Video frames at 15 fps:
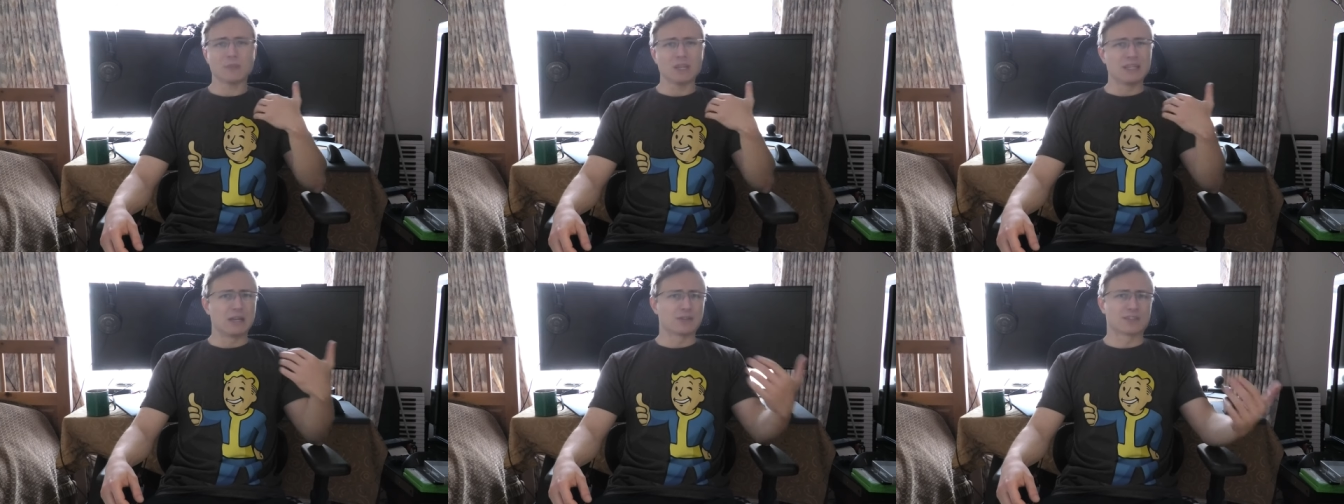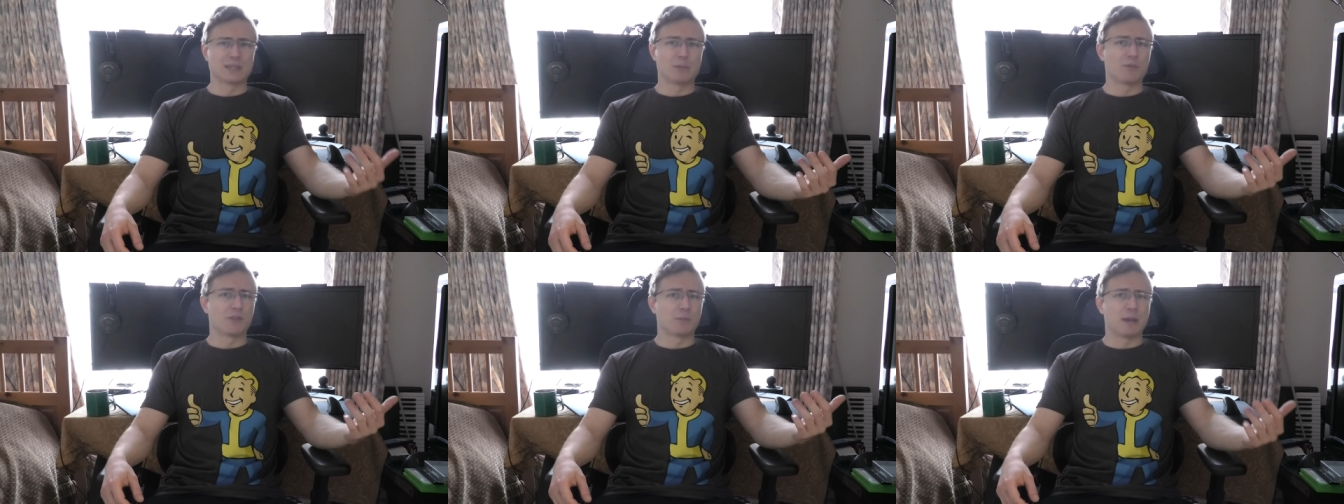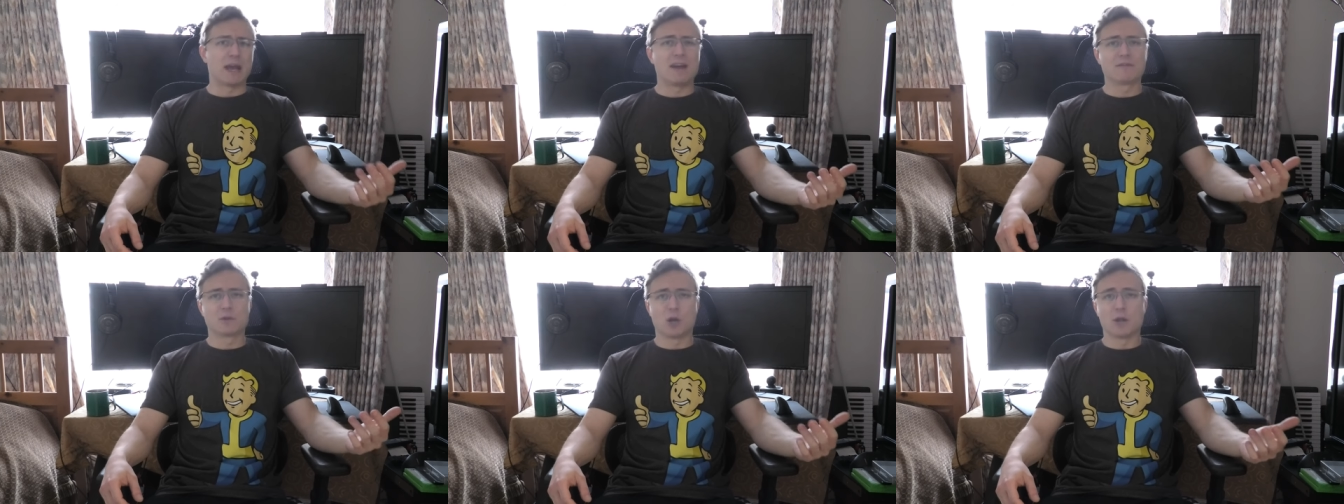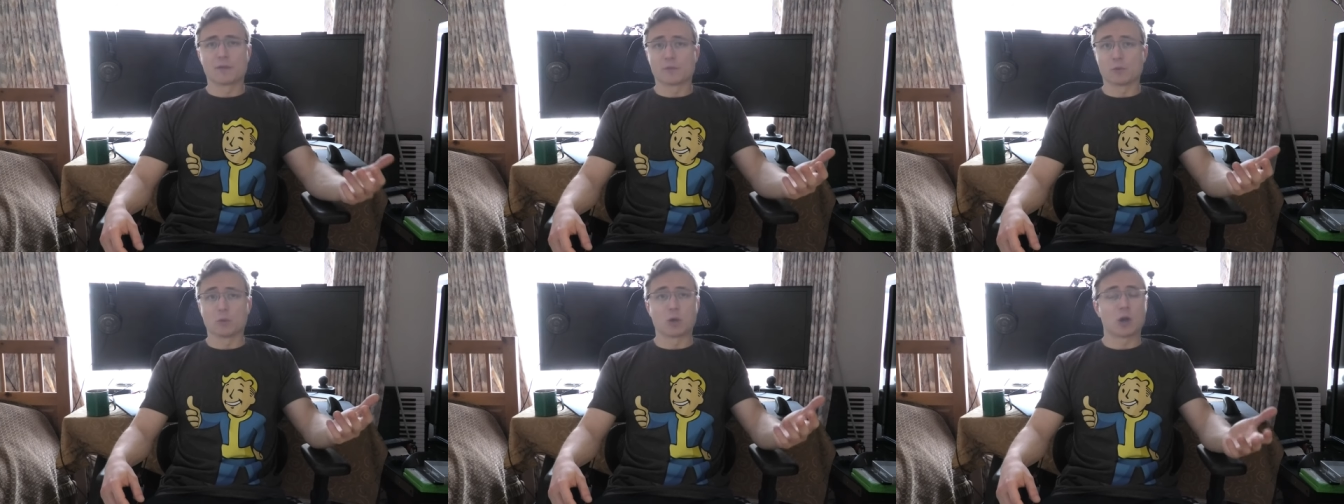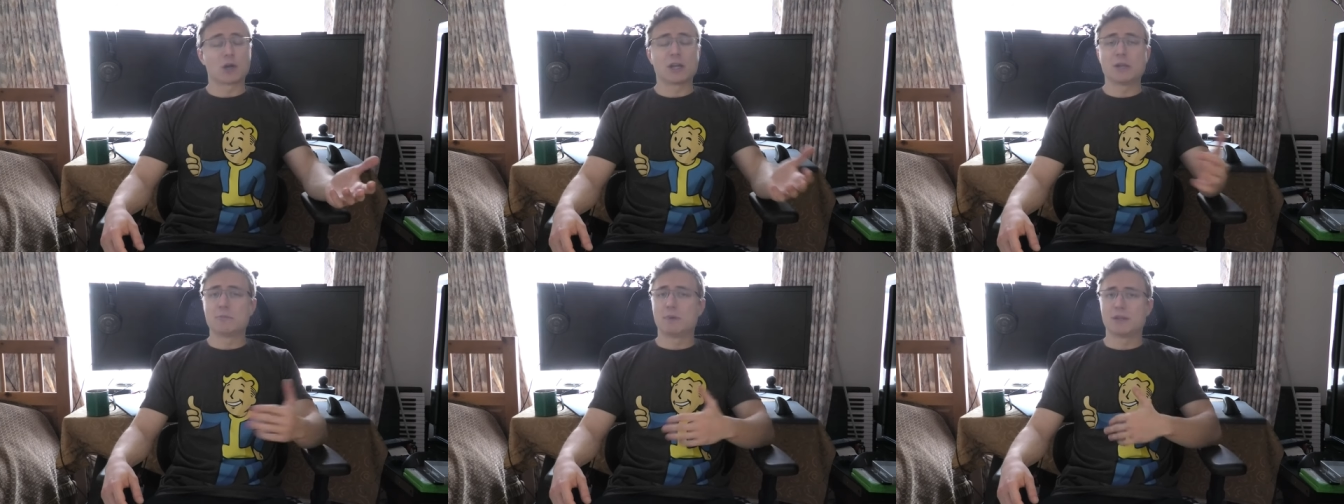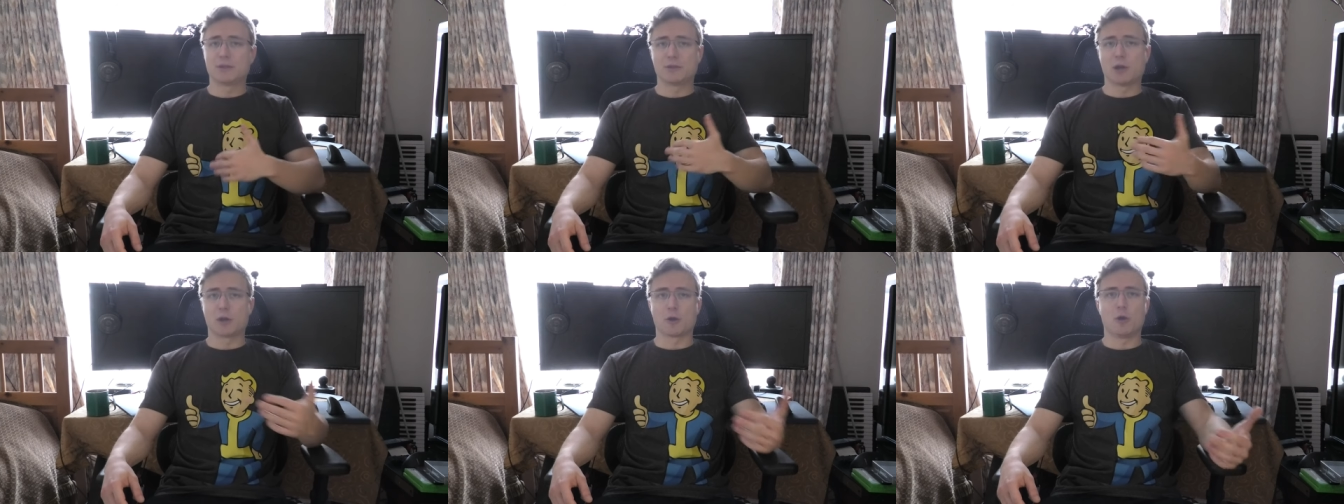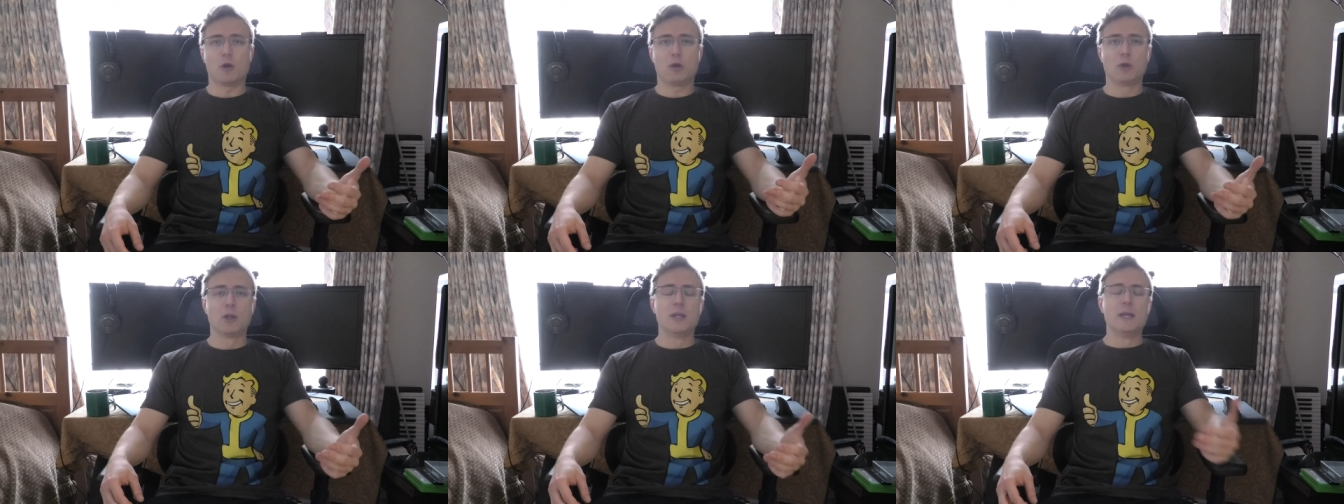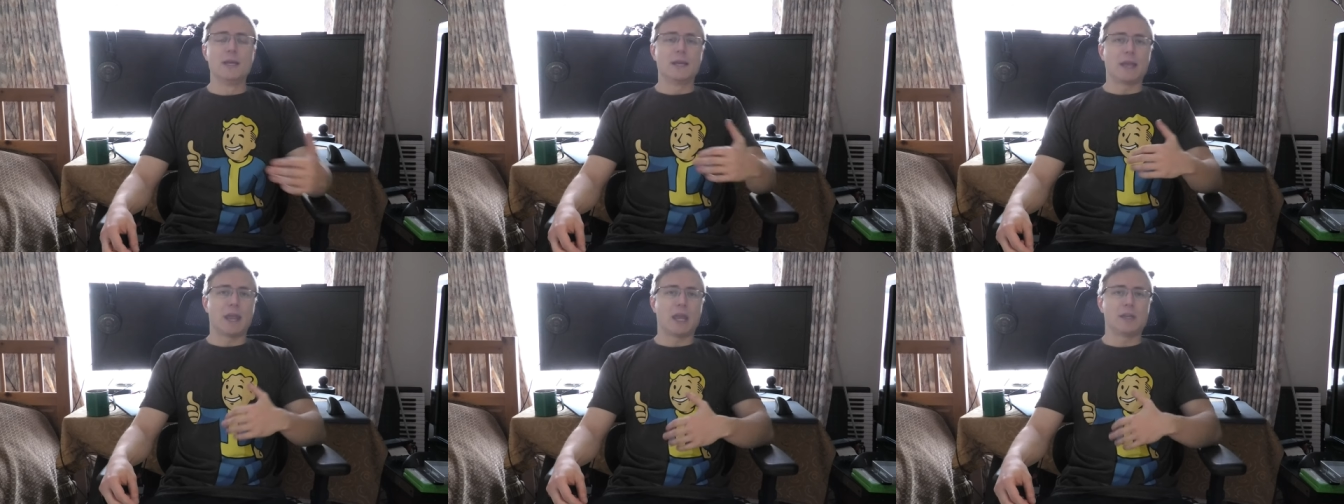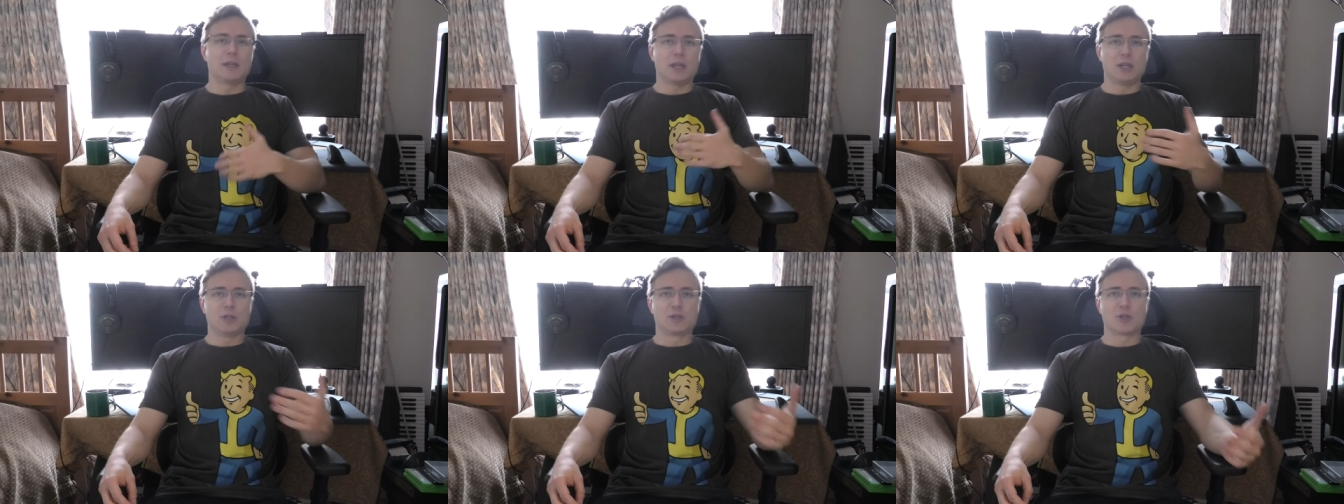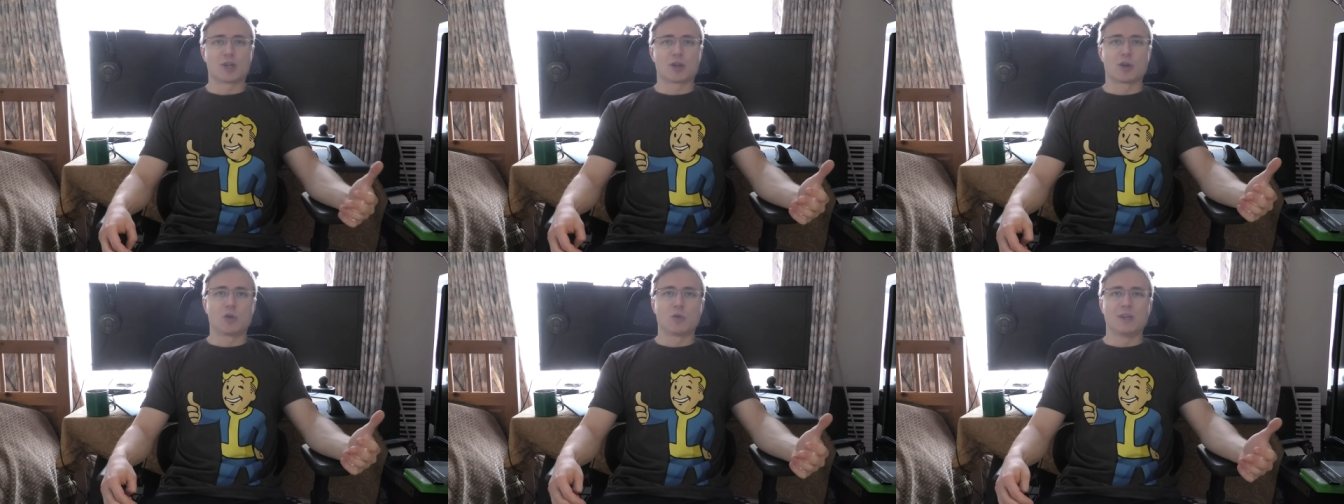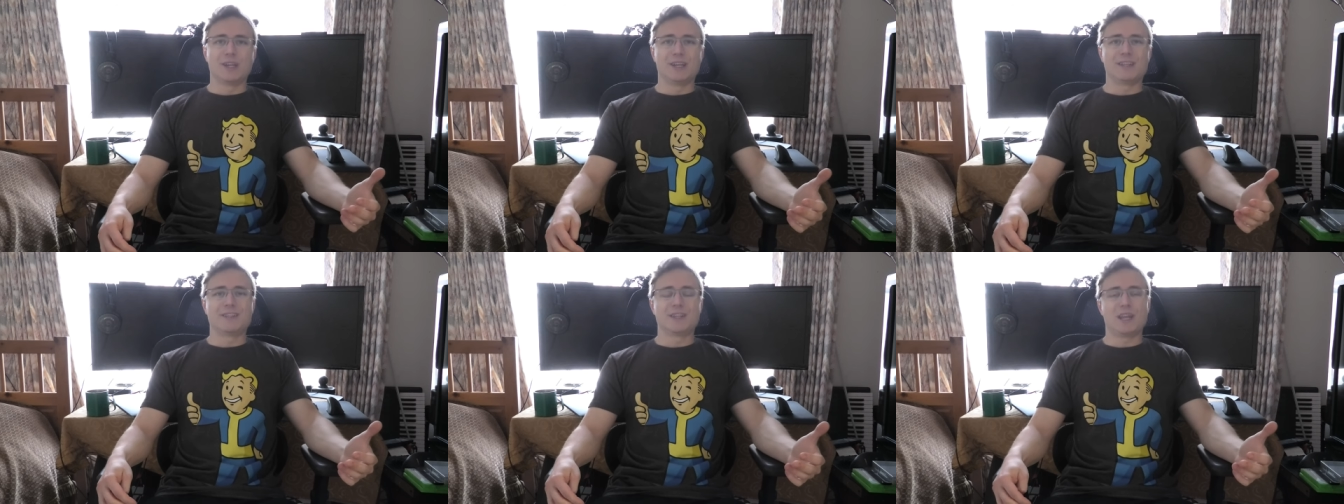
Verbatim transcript: Now, some of them have gone through karting, but not all, and in general it is